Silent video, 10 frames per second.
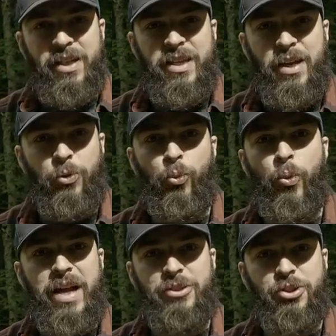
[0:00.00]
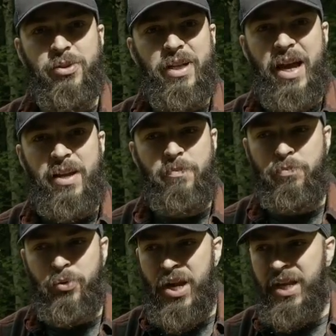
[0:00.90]
then why should I
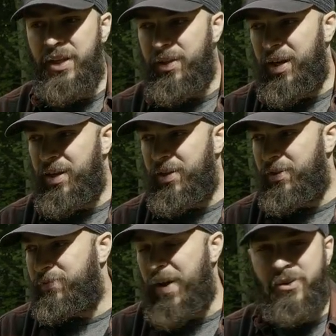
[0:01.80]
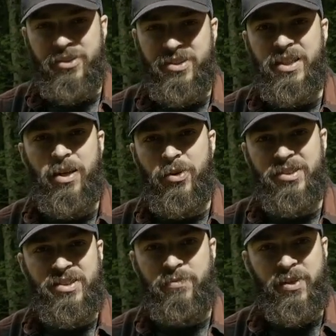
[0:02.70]
bring fire steel or
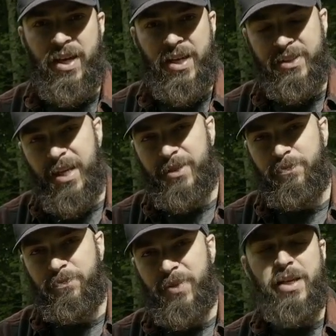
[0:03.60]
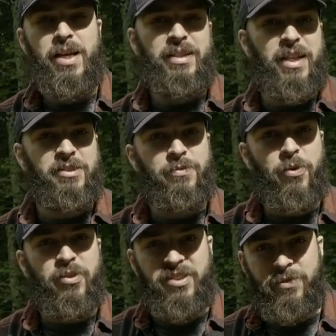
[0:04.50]
something like that? That's of course